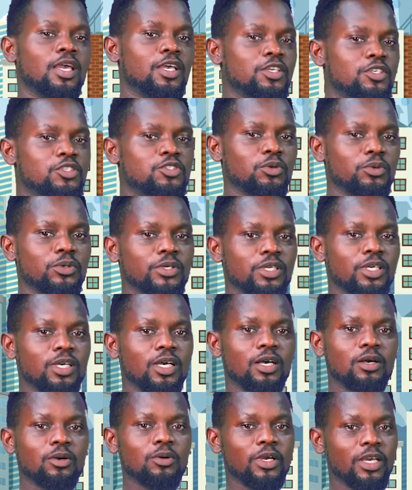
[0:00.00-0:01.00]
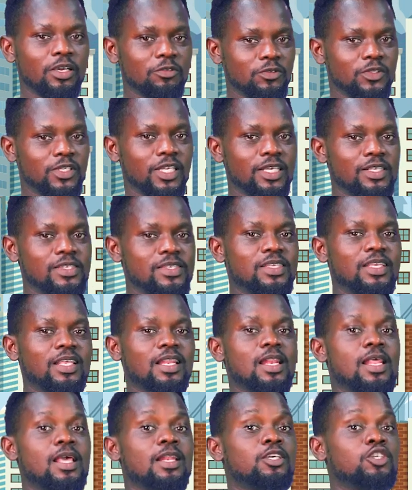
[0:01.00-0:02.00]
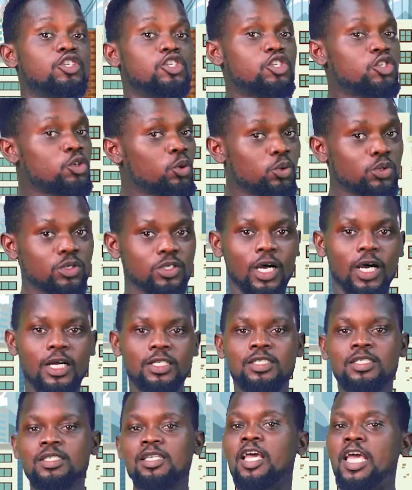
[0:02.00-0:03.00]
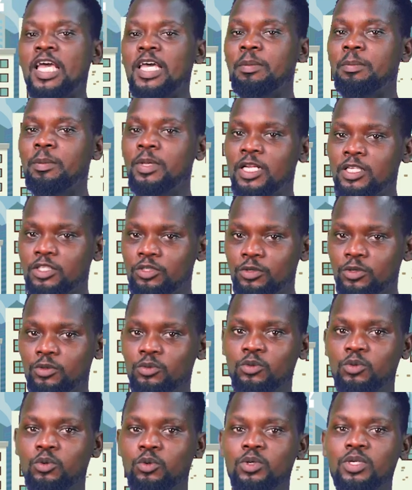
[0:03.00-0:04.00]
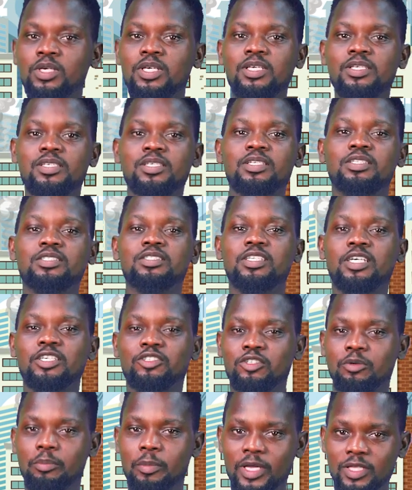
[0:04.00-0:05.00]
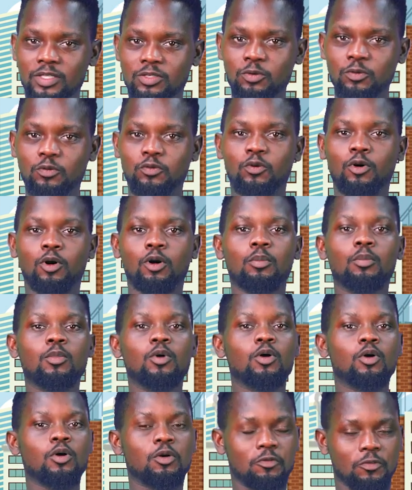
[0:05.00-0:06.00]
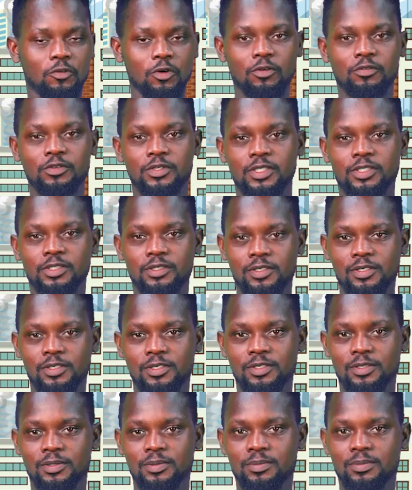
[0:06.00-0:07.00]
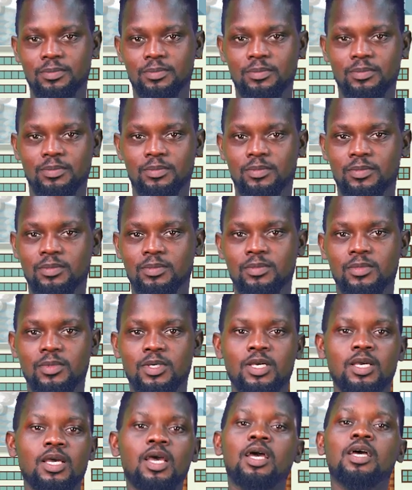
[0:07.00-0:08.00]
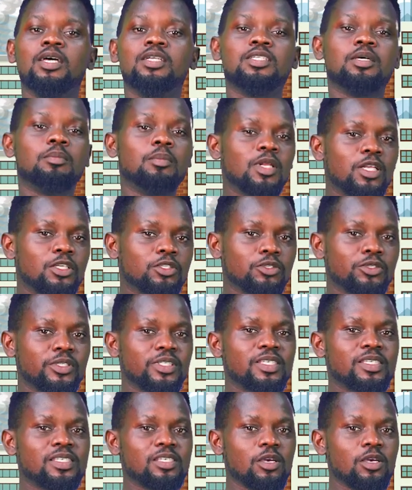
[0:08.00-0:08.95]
Historical evidence clearly shows that military rule is a detrimental form of governance. The military's